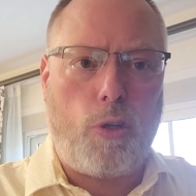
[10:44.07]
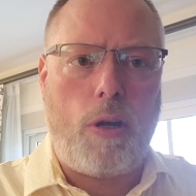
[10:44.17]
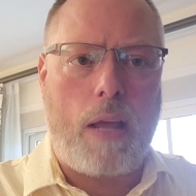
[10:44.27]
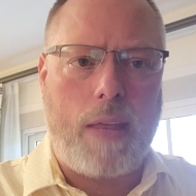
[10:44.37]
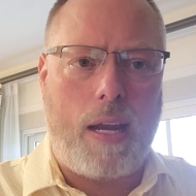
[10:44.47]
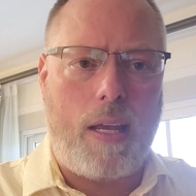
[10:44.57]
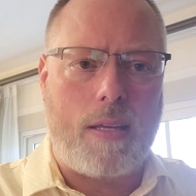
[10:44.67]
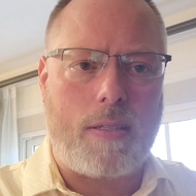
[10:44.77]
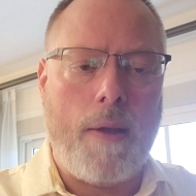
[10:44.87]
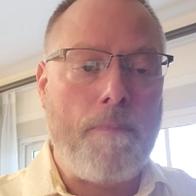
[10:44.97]
Learn how that
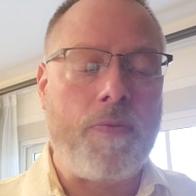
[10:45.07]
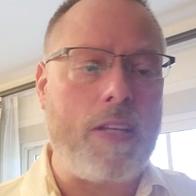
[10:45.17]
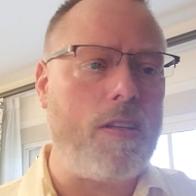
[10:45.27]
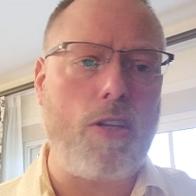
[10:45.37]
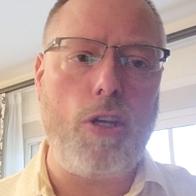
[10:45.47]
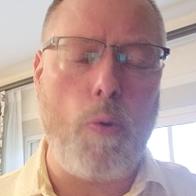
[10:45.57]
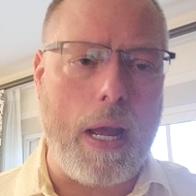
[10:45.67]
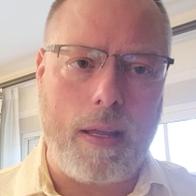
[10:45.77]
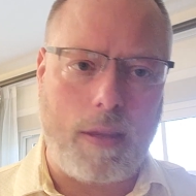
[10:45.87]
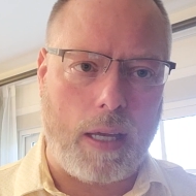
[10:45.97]
is. This is a new
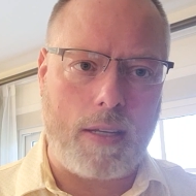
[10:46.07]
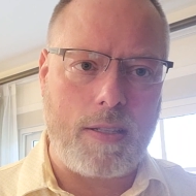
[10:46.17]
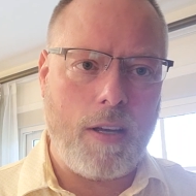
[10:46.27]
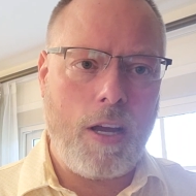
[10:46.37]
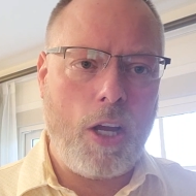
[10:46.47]
way of things.